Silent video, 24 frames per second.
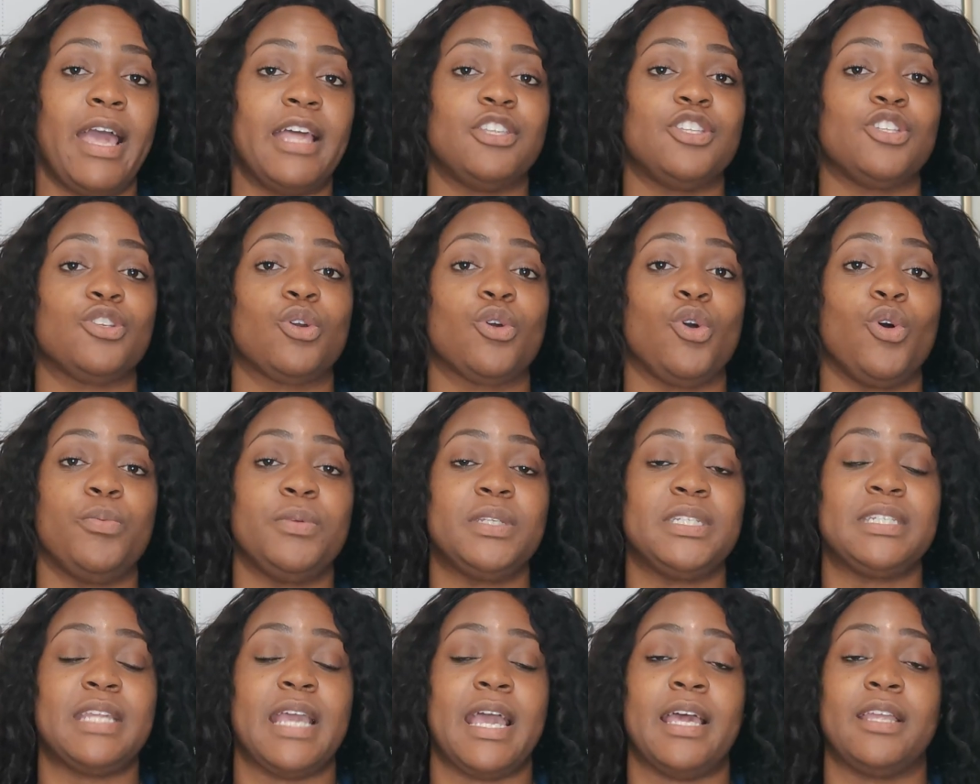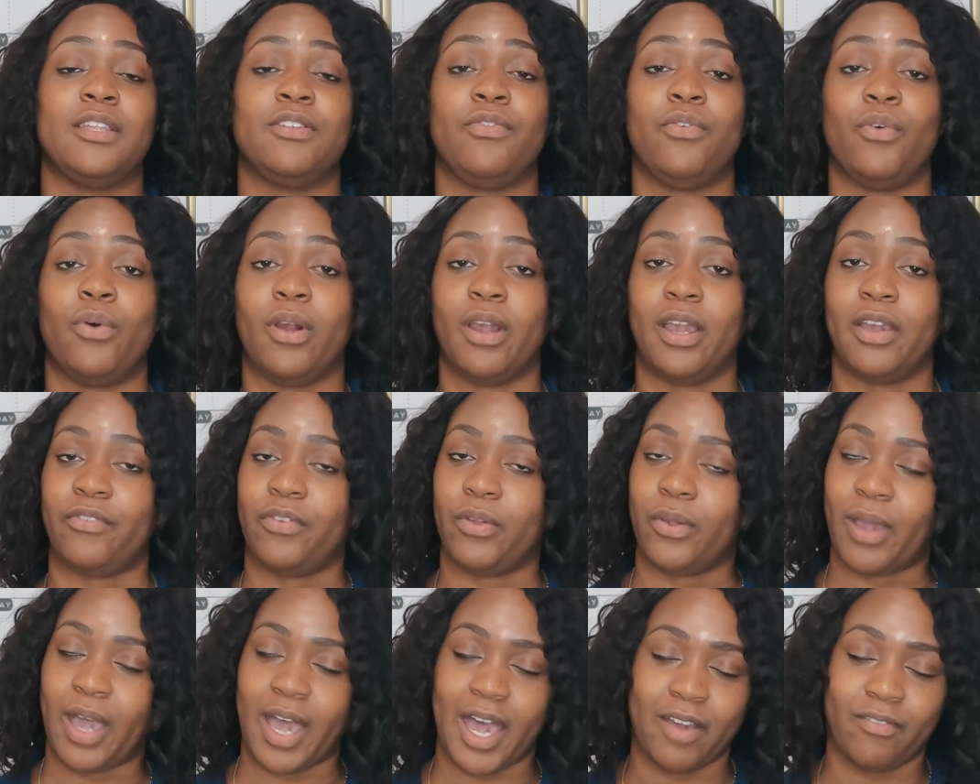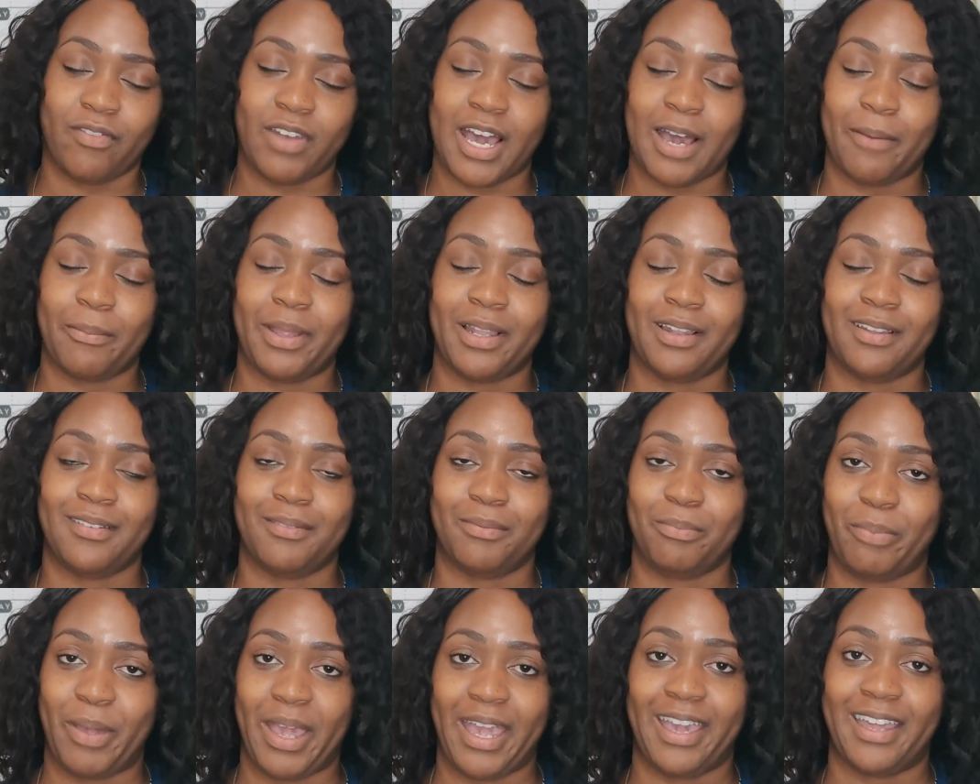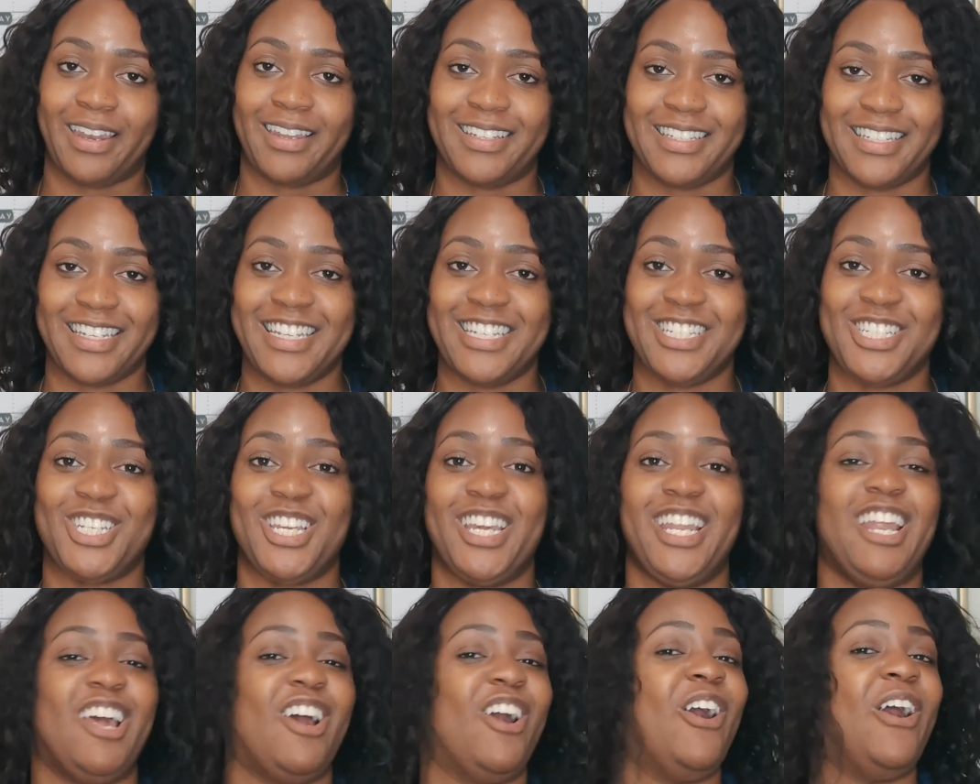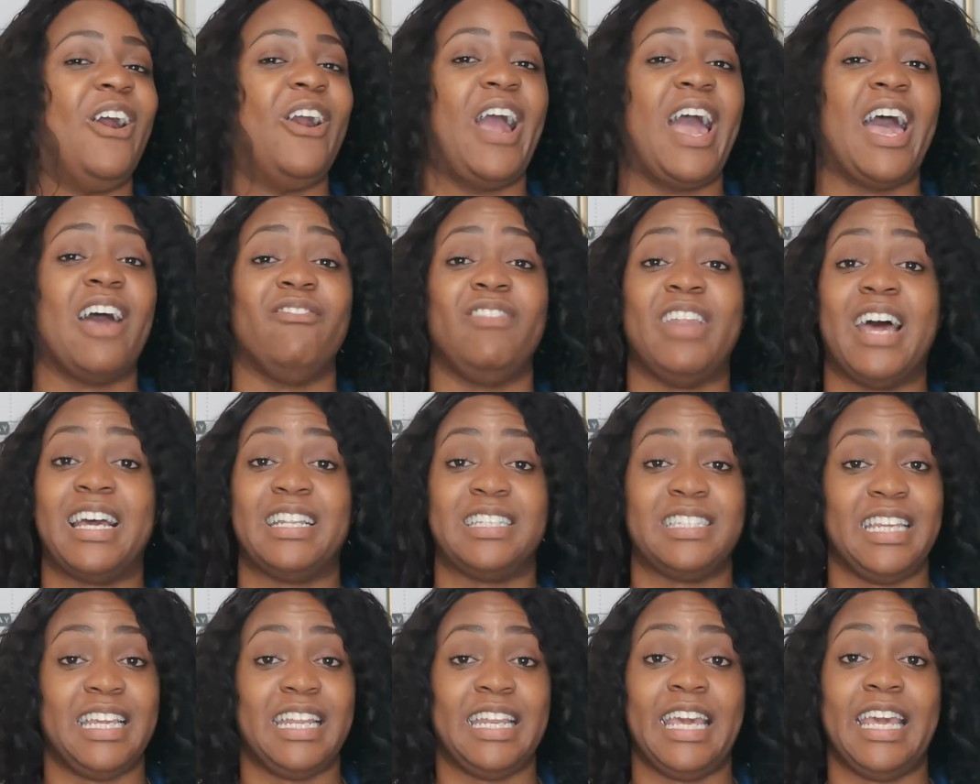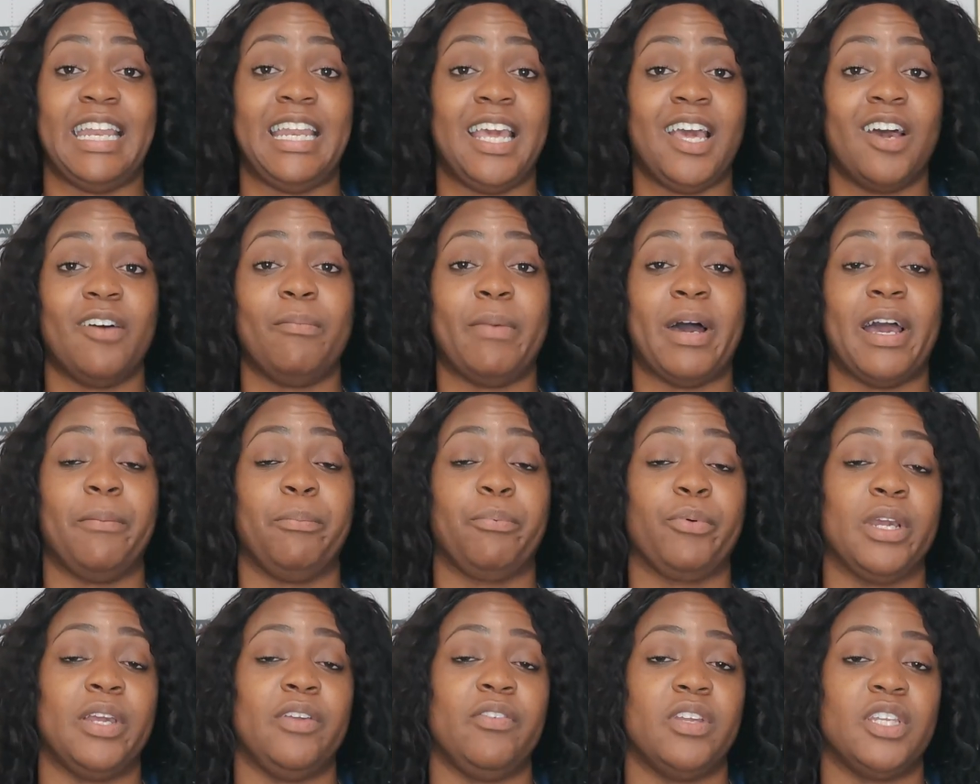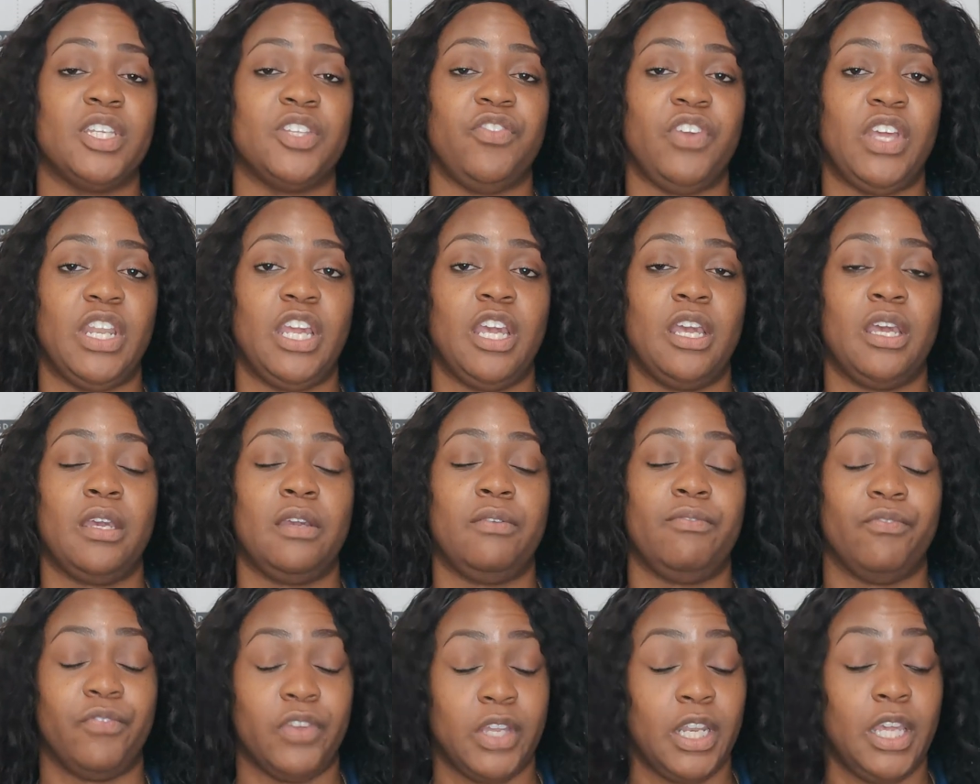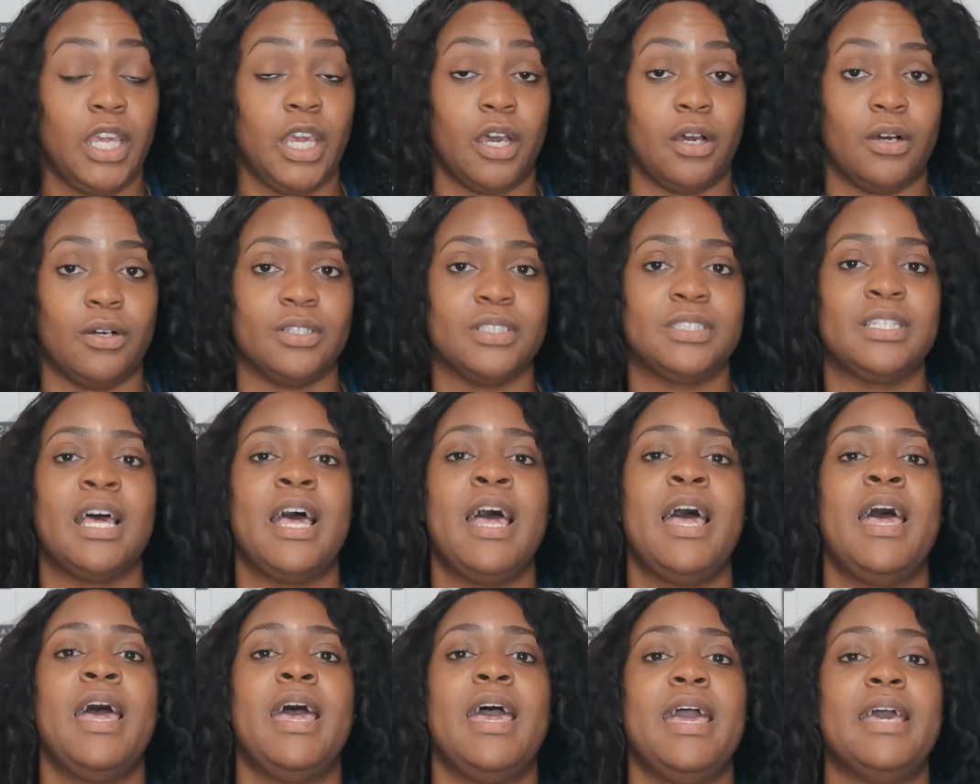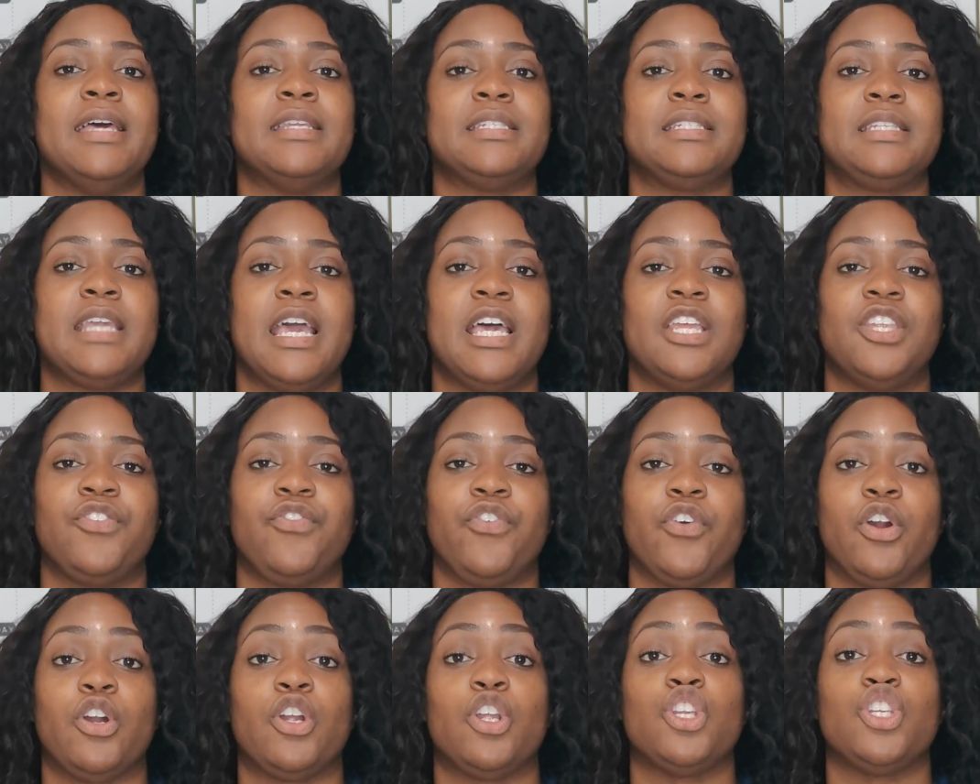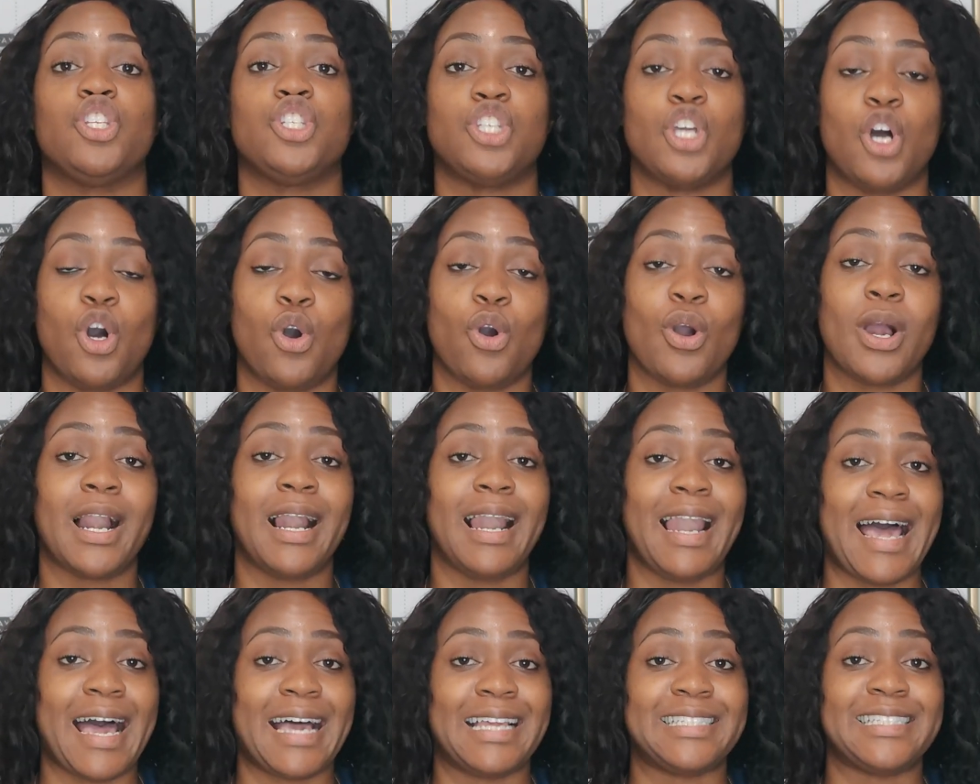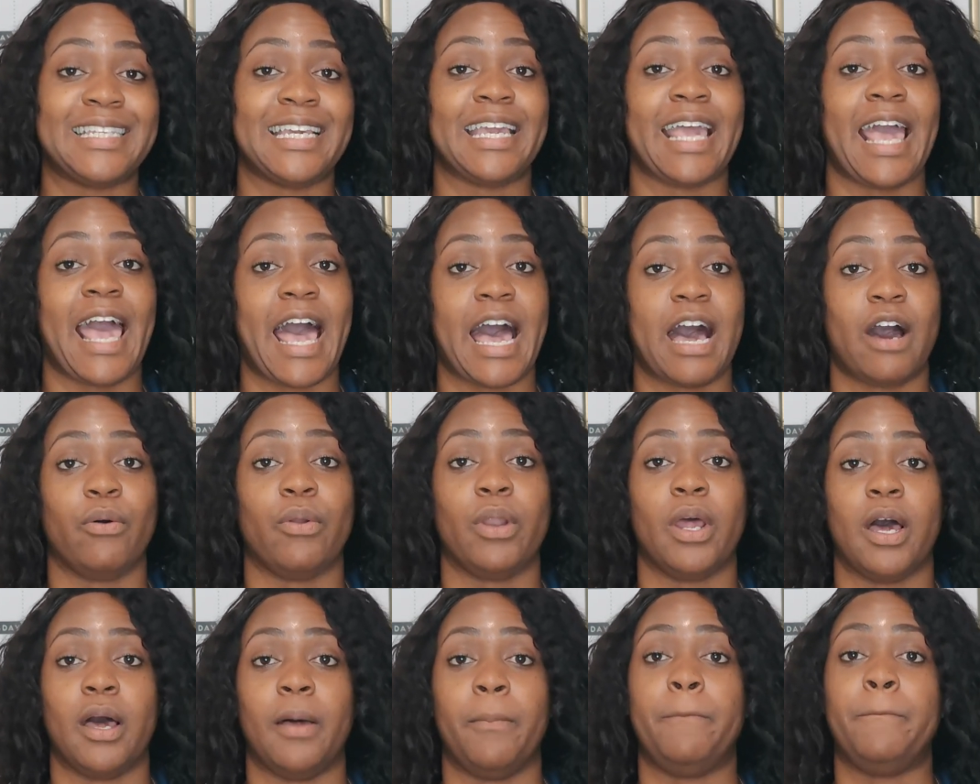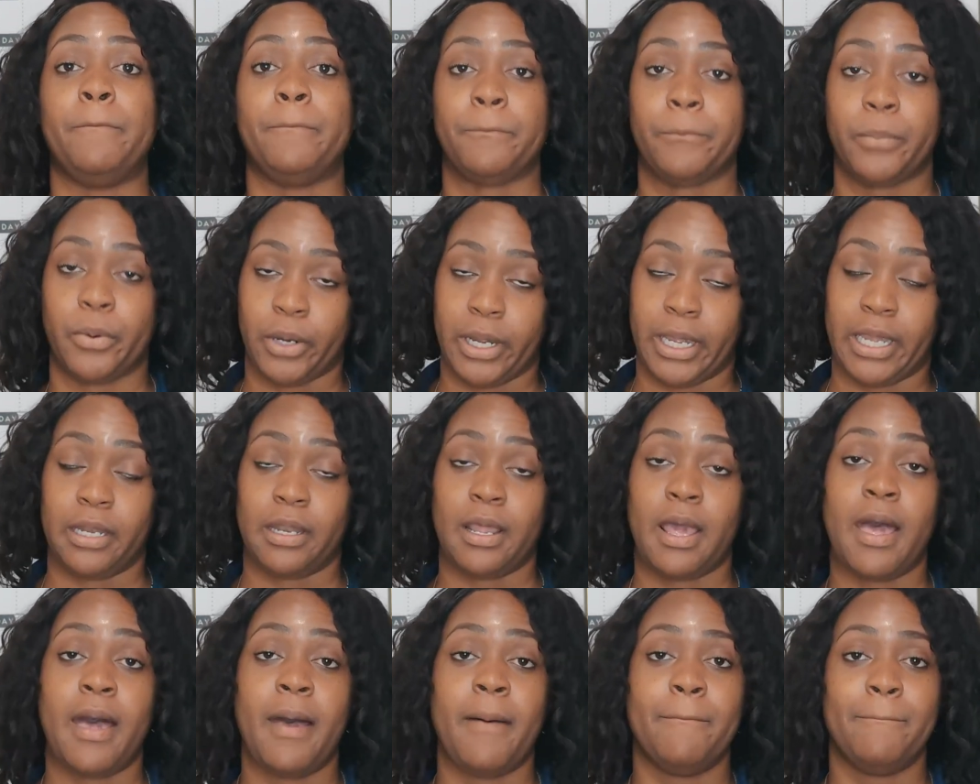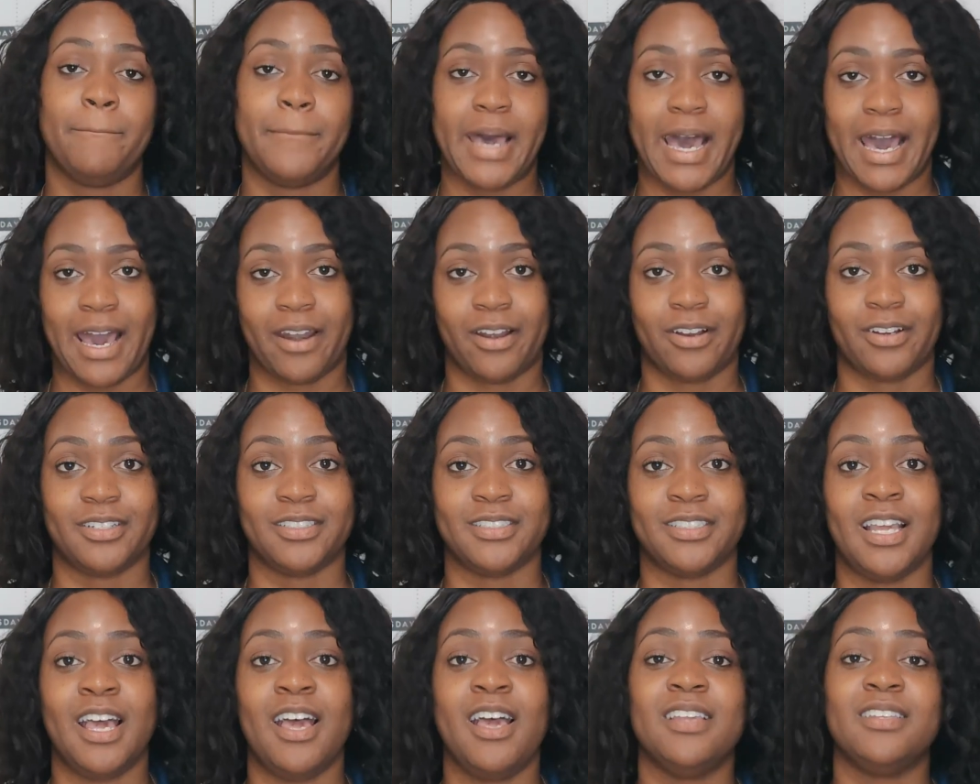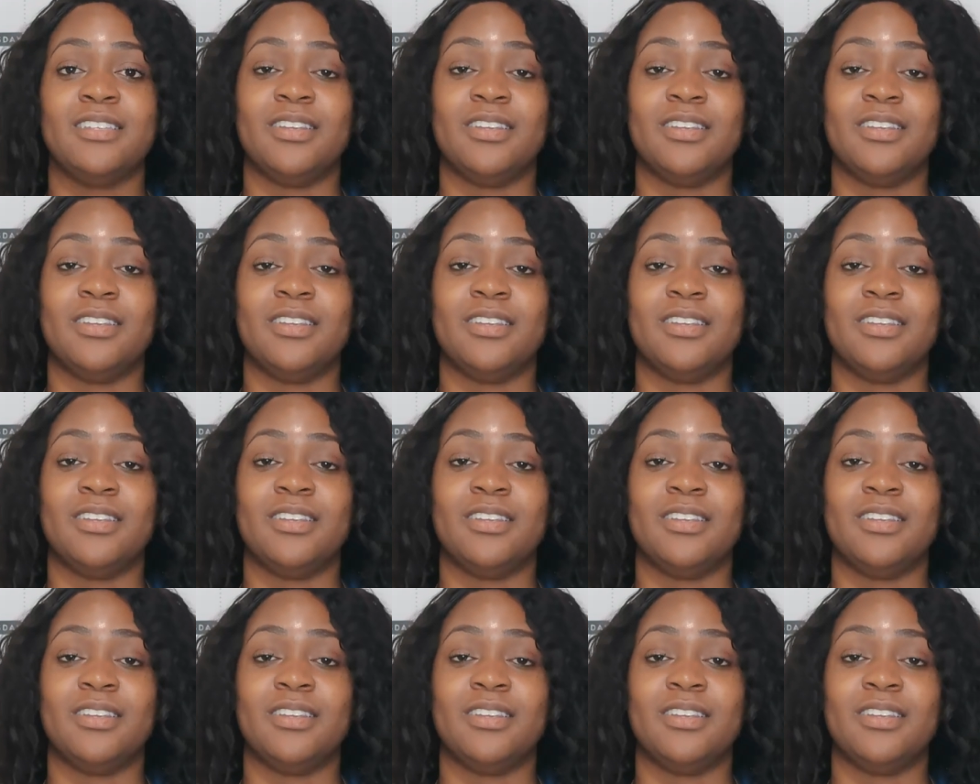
And SCOOP stands for, if you have not been paying attention or have not seen any of my previous videos, it stands for Sew Classic Out of Print Patterns.